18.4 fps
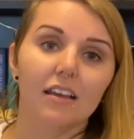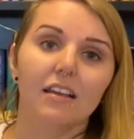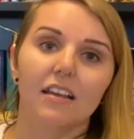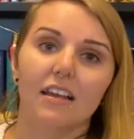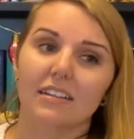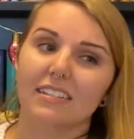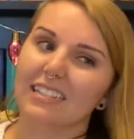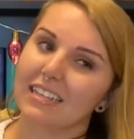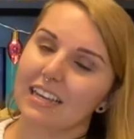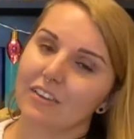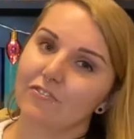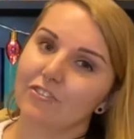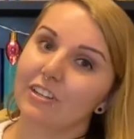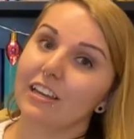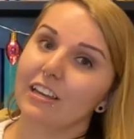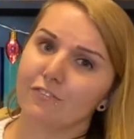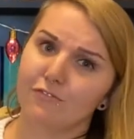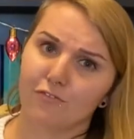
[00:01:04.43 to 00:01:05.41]
and I gave it
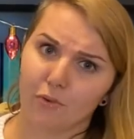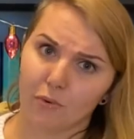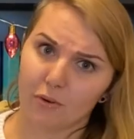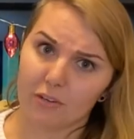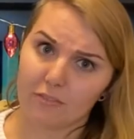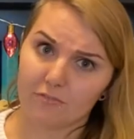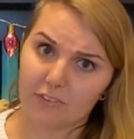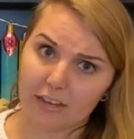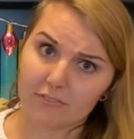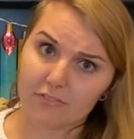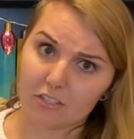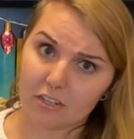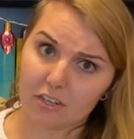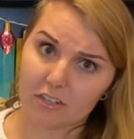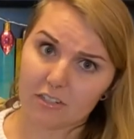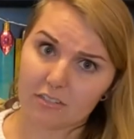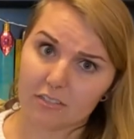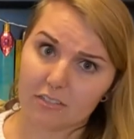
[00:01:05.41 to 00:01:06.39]
a four out of five
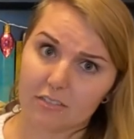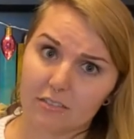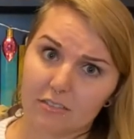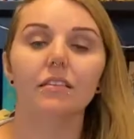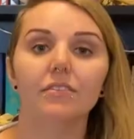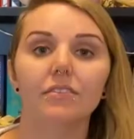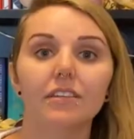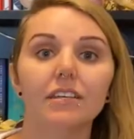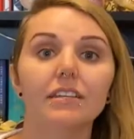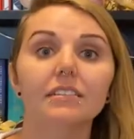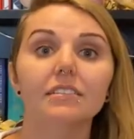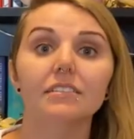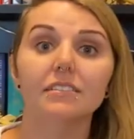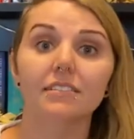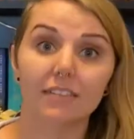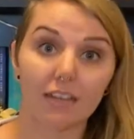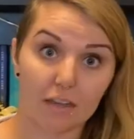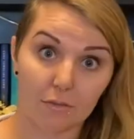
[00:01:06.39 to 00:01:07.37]
stars. The
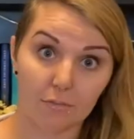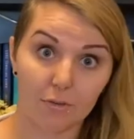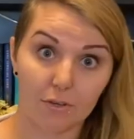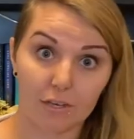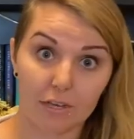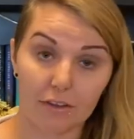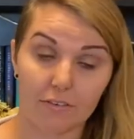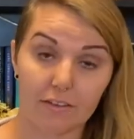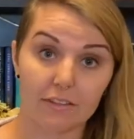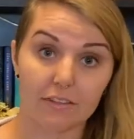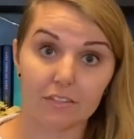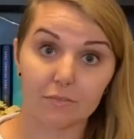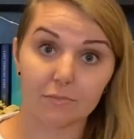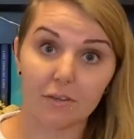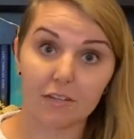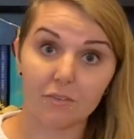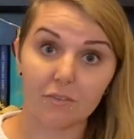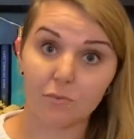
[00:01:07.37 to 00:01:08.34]
second book I read this
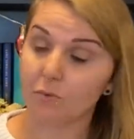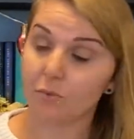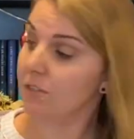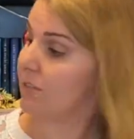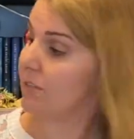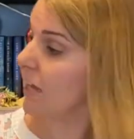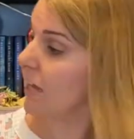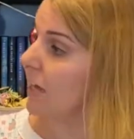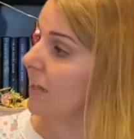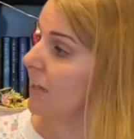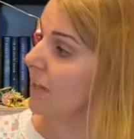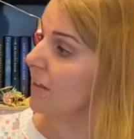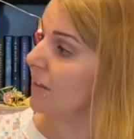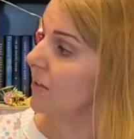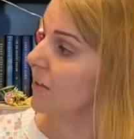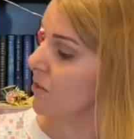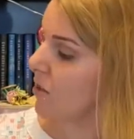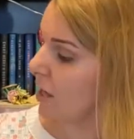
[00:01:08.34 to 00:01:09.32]
month was
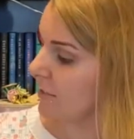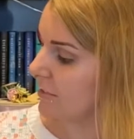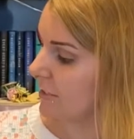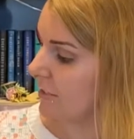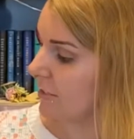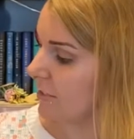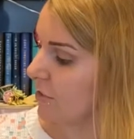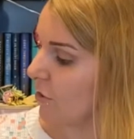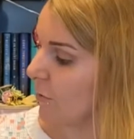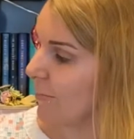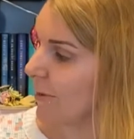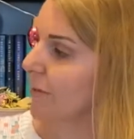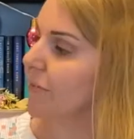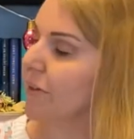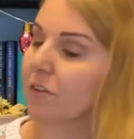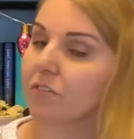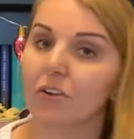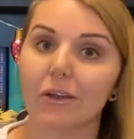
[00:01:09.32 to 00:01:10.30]
The Lost Hero by
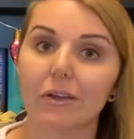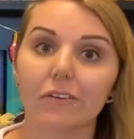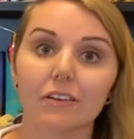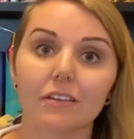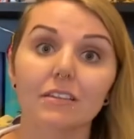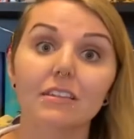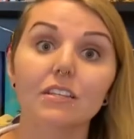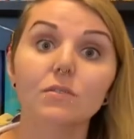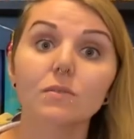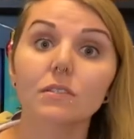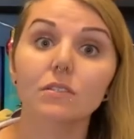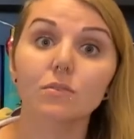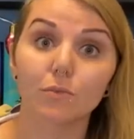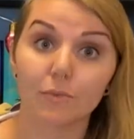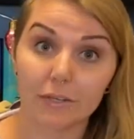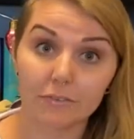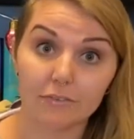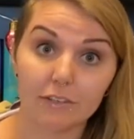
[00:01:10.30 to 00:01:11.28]
Rick Riordan. This was a
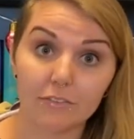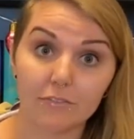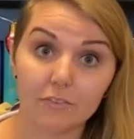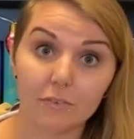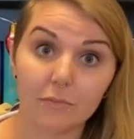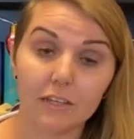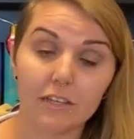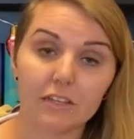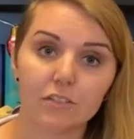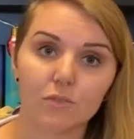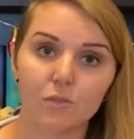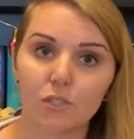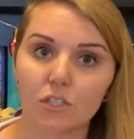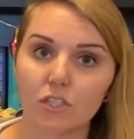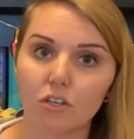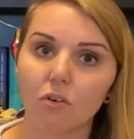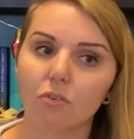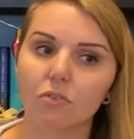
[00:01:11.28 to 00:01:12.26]
reread for me. This was
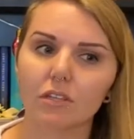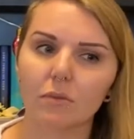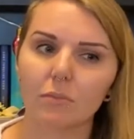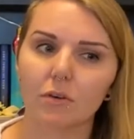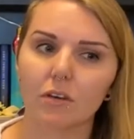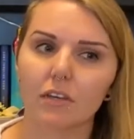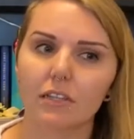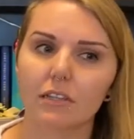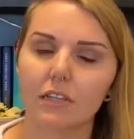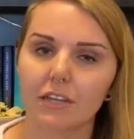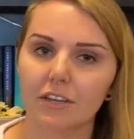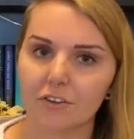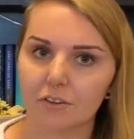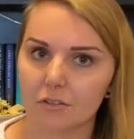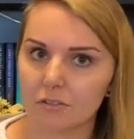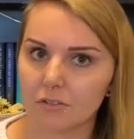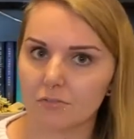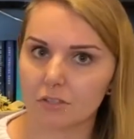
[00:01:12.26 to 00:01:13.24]
the only book in the
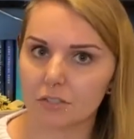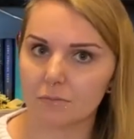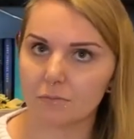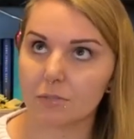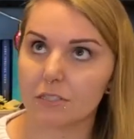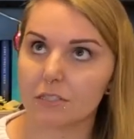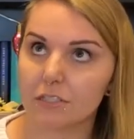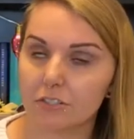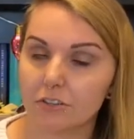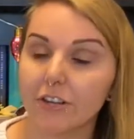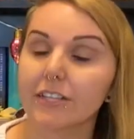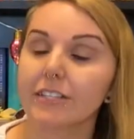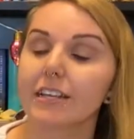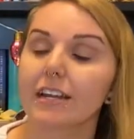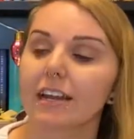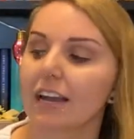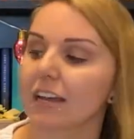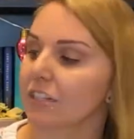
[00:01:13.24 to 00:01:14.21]
Heroes of Olympus series
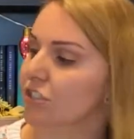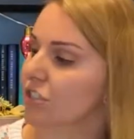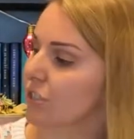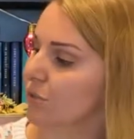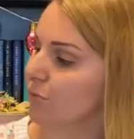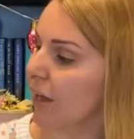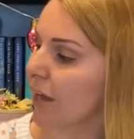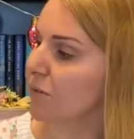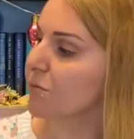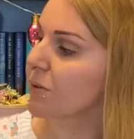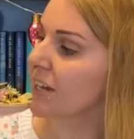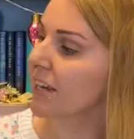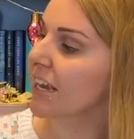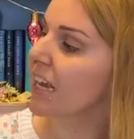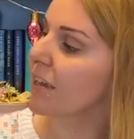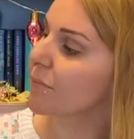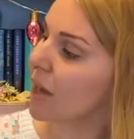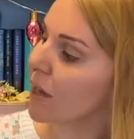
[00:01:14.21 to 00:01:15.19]
that I actually read when it
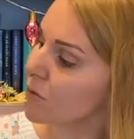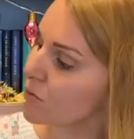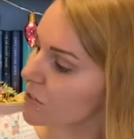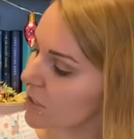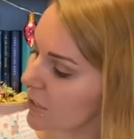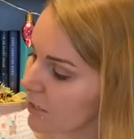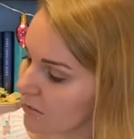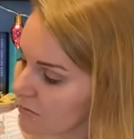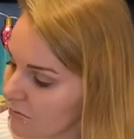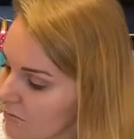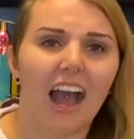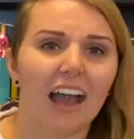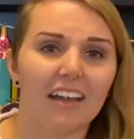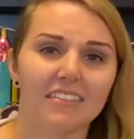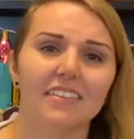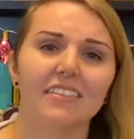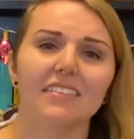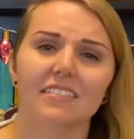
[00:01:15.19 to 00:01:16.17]
came out. I
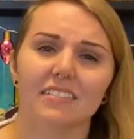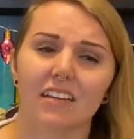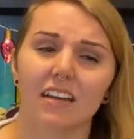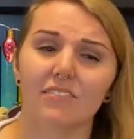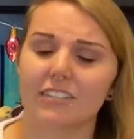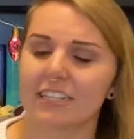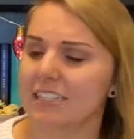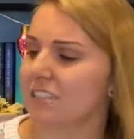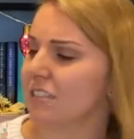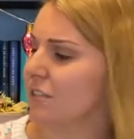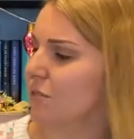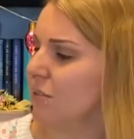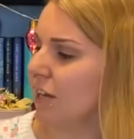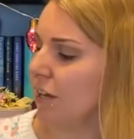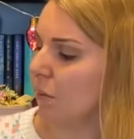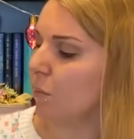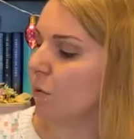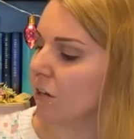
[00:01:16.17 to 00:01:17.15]
think this cover has the
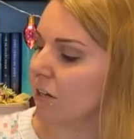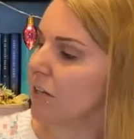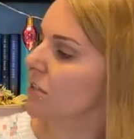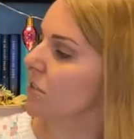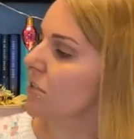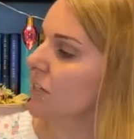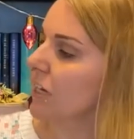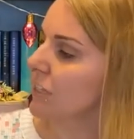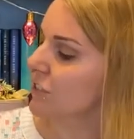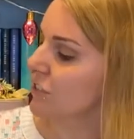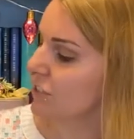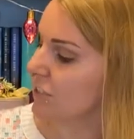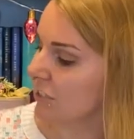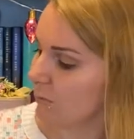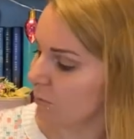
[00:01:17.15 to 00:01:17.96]
like prettiest color scheme